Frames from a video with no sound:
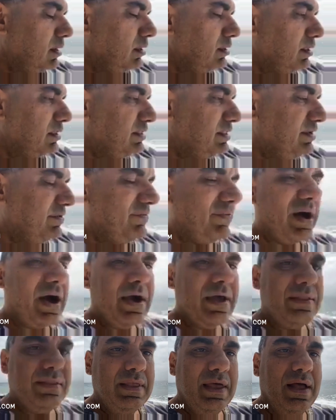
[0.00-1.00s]
on
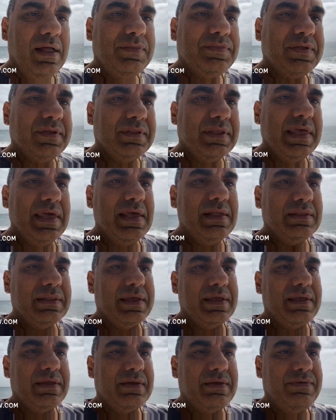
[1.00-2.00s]
divine health and
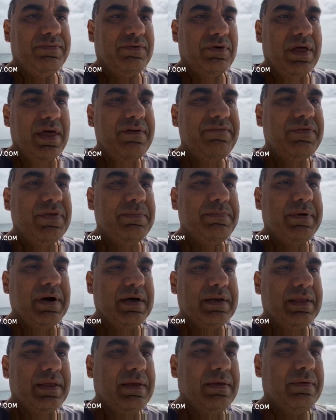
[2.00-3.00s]
healing for
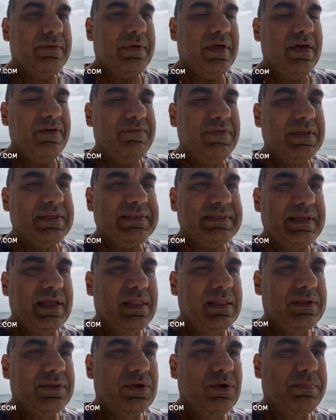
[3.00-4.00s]
everybody. Every
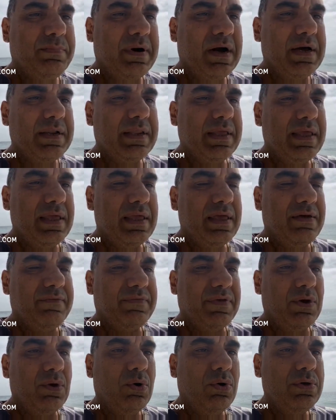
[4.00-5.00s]
cell in your body,
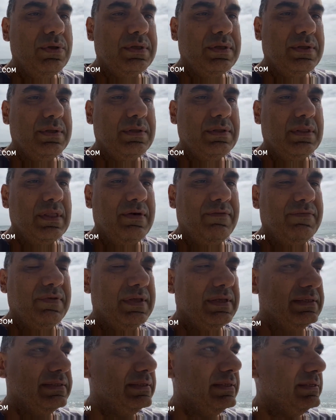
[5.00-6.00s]
every organ,
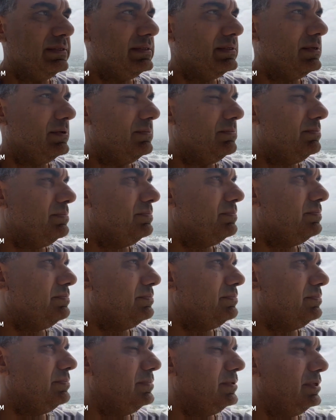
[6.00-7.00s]
every system
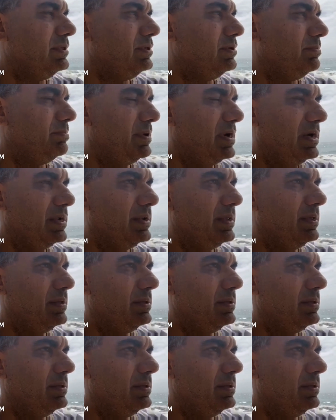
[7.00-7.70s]
in your body.